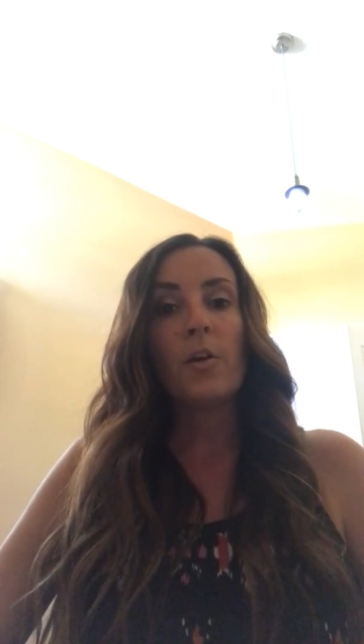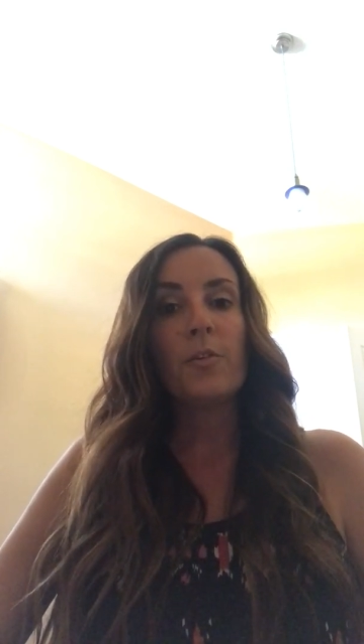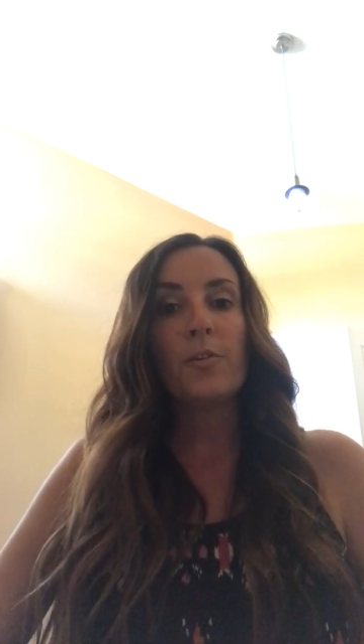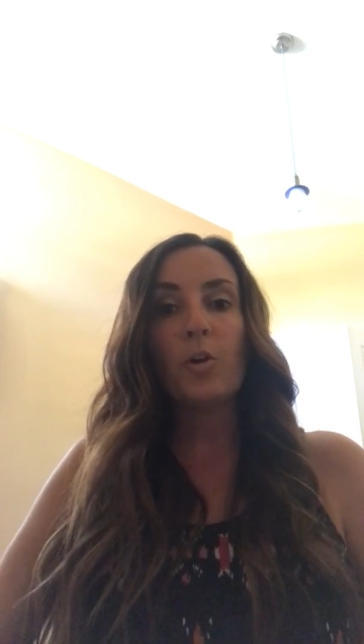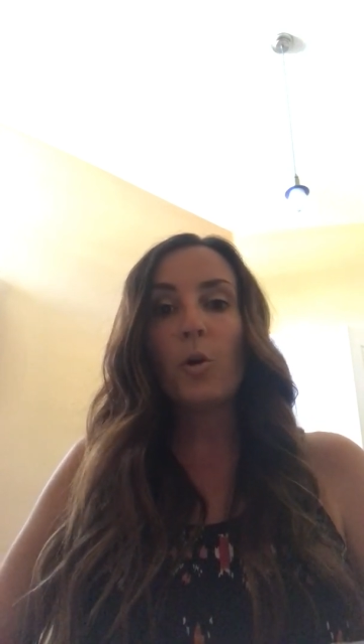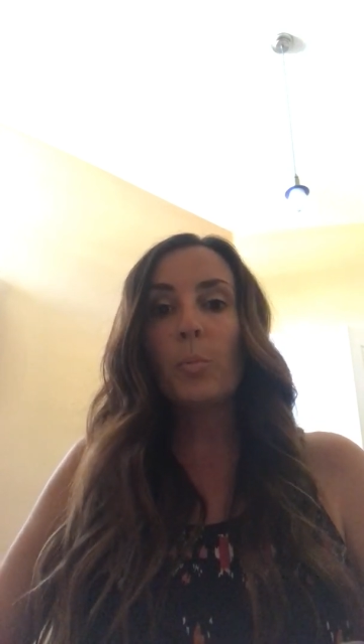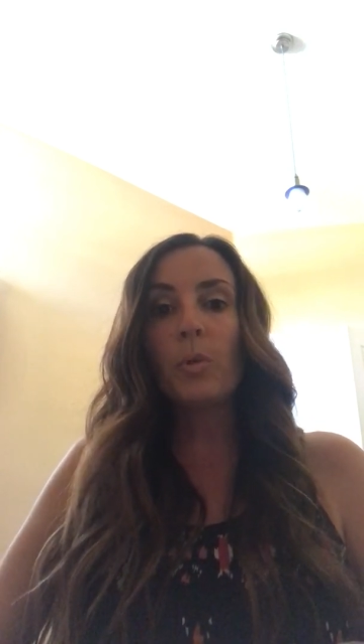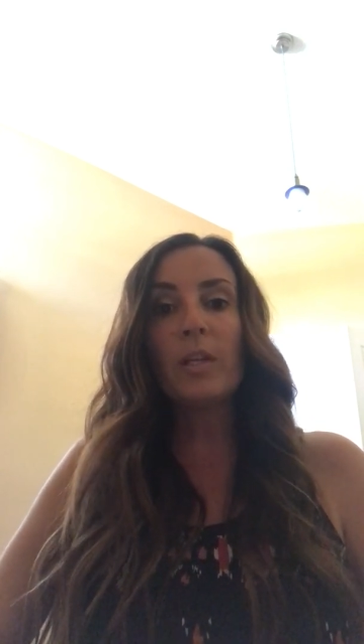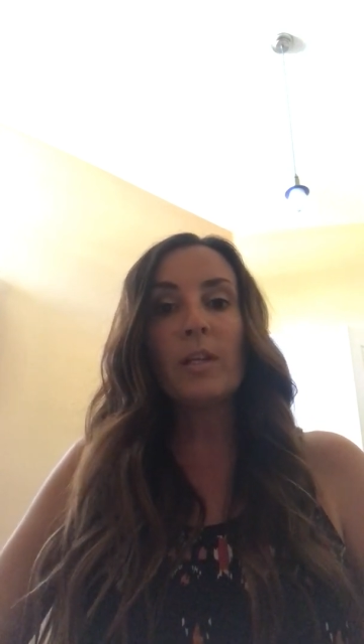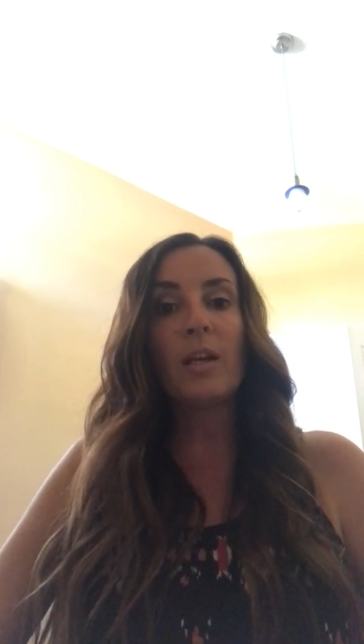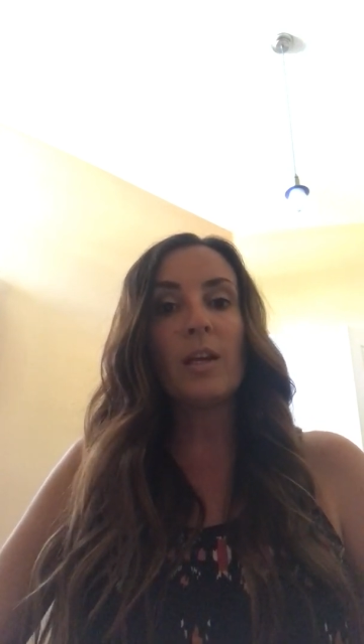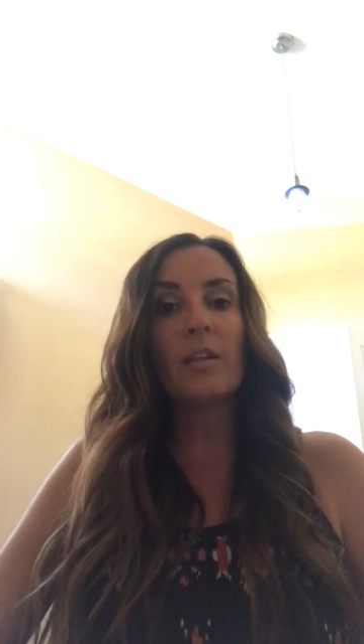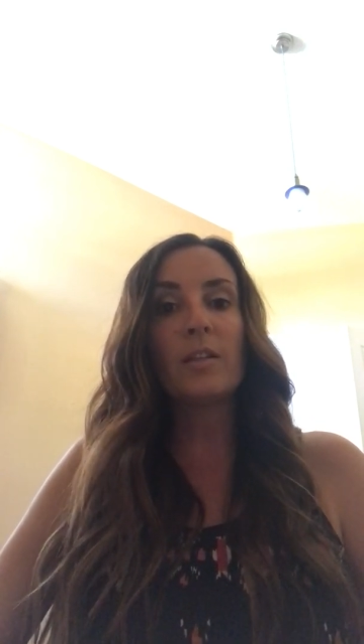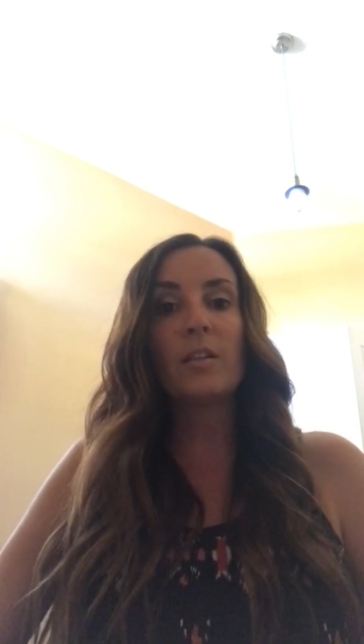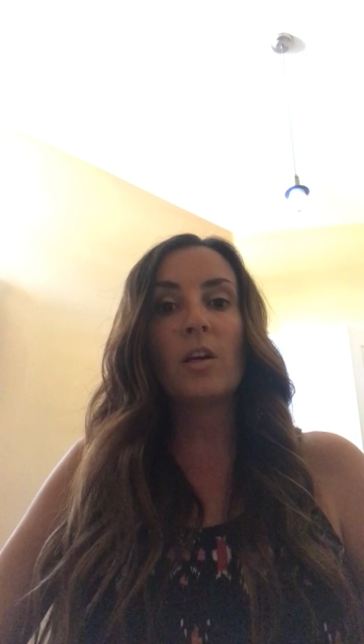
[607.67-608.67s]
nobody
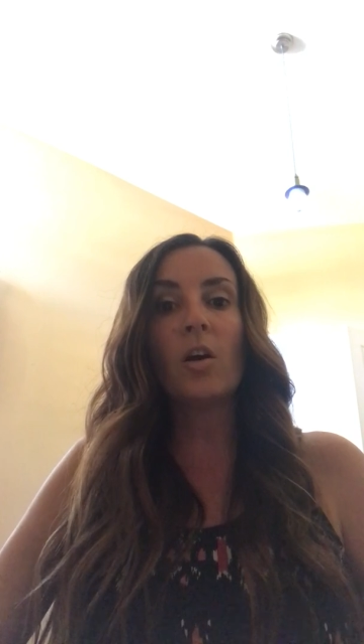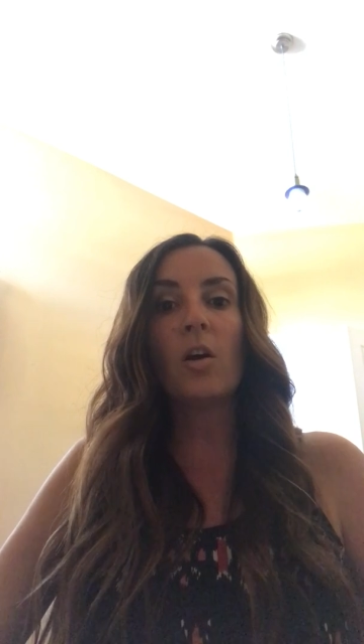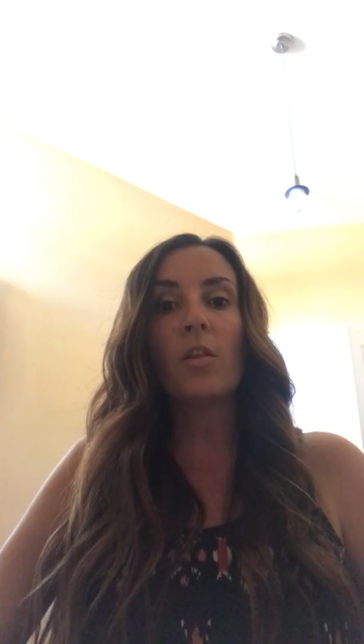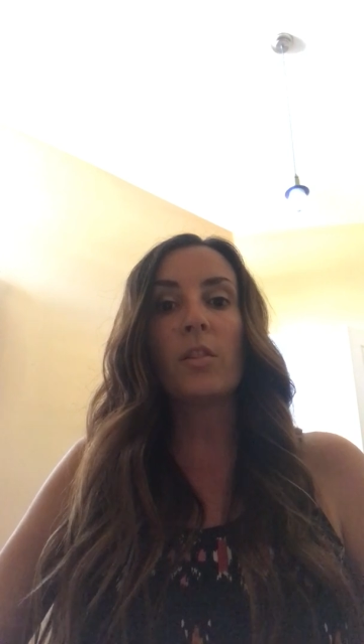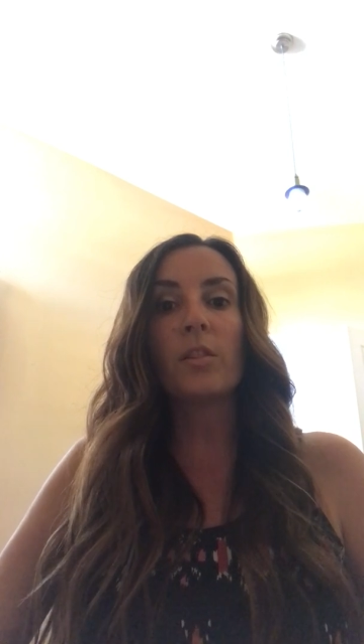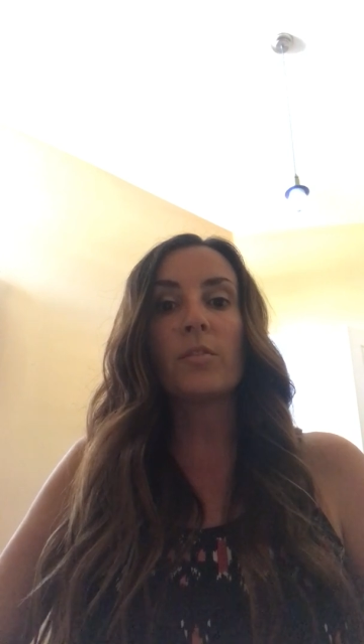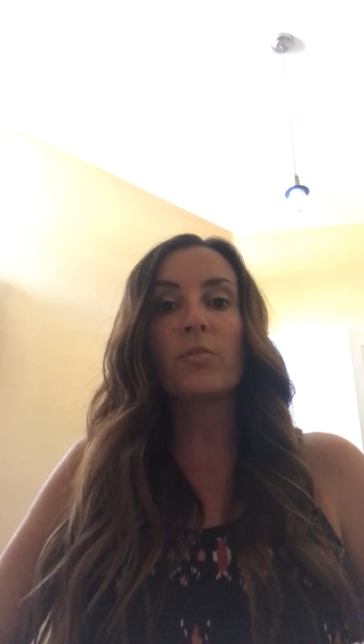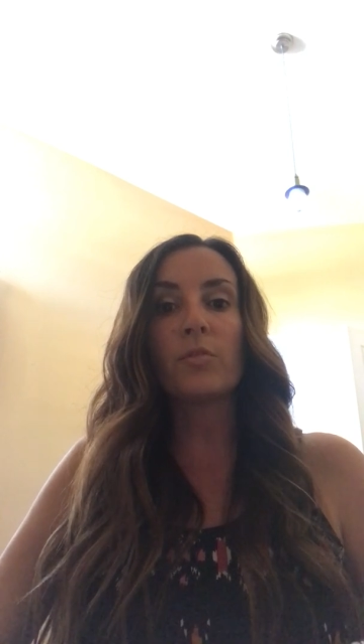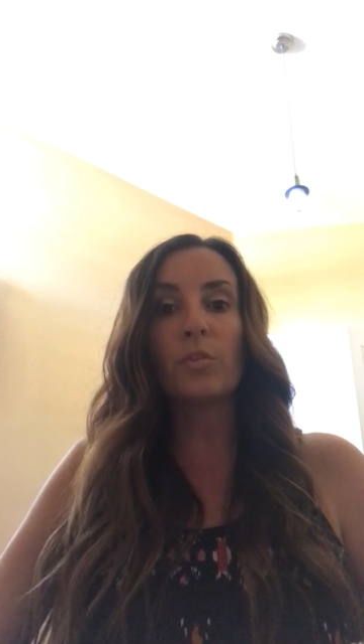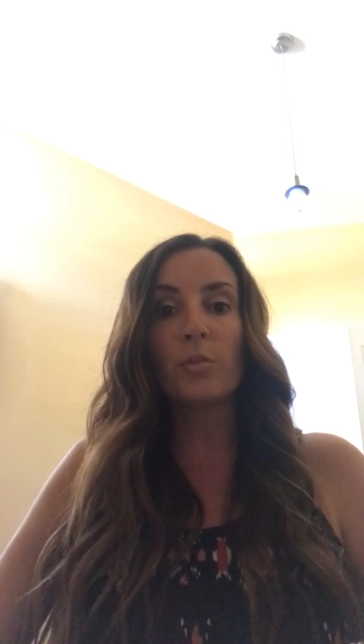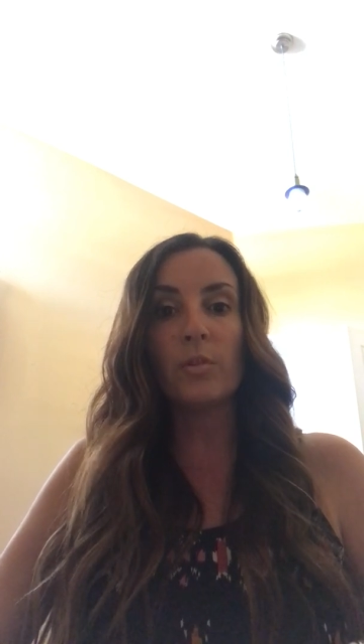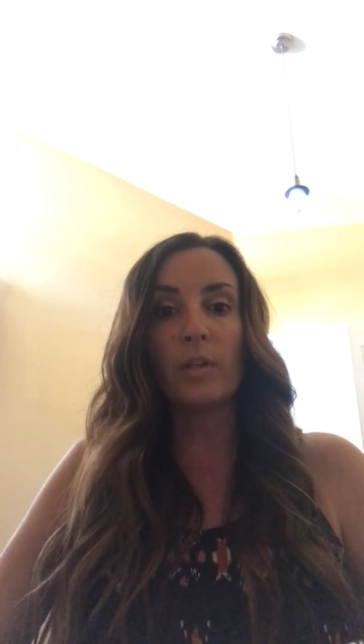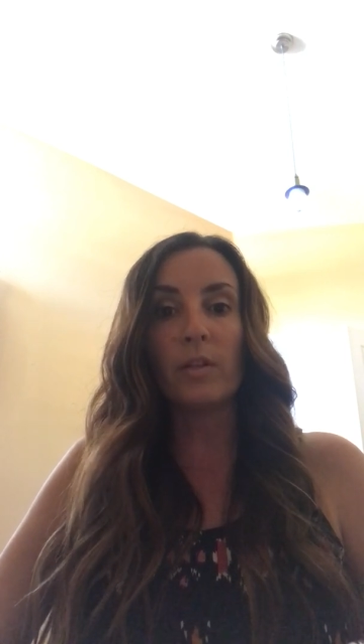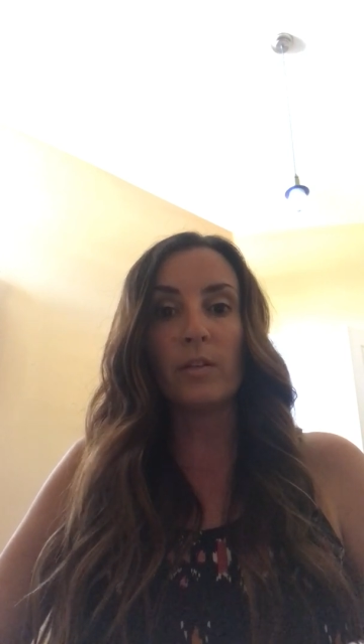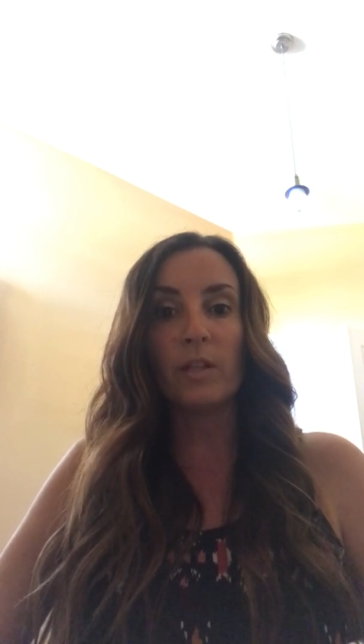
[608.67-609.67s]
had gone
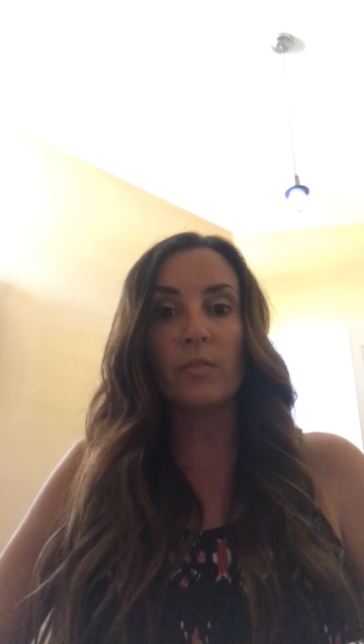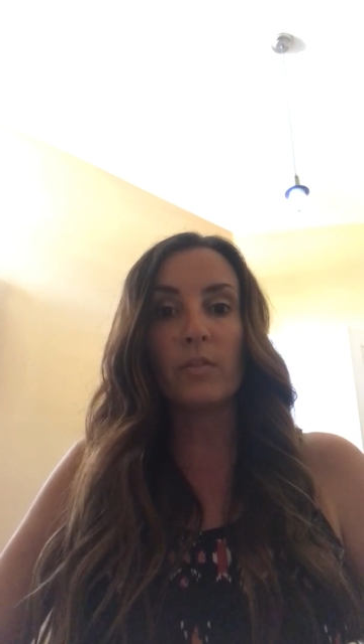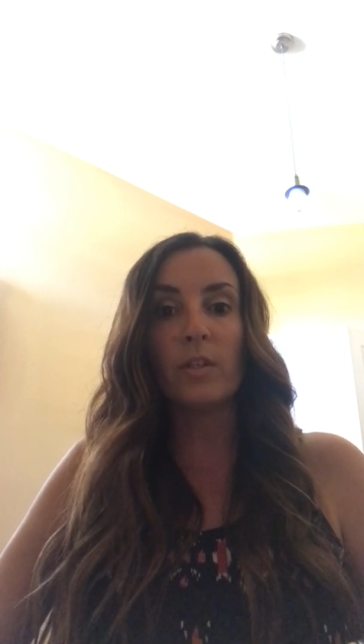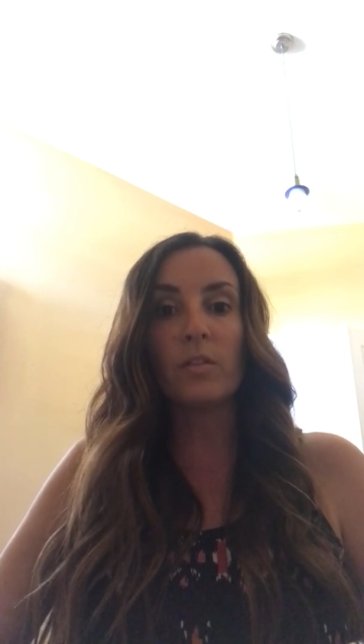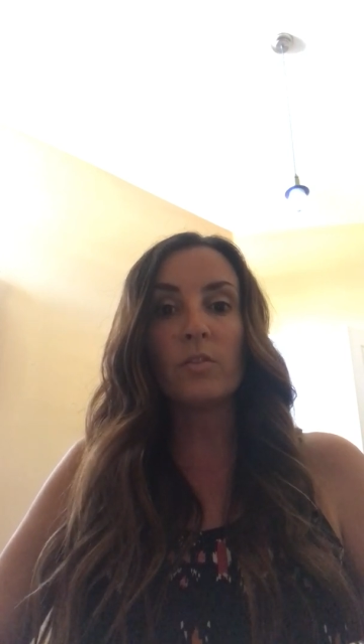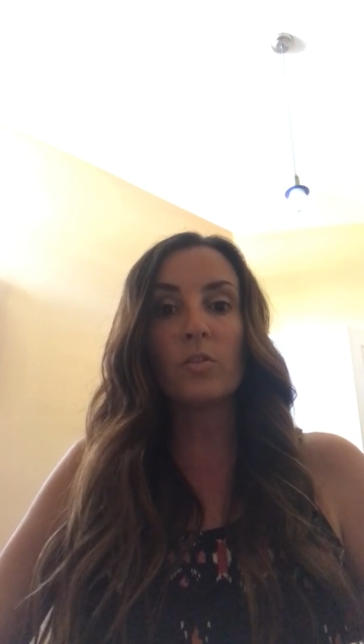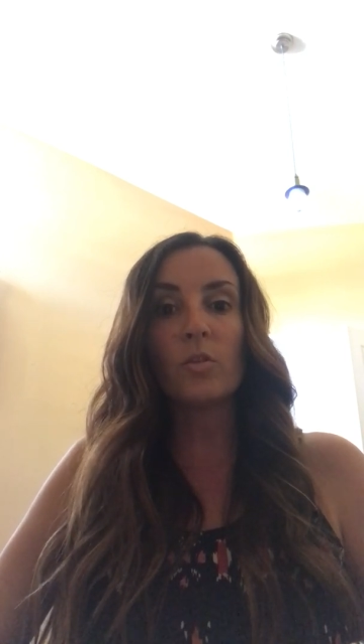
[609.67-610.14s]
through any of this.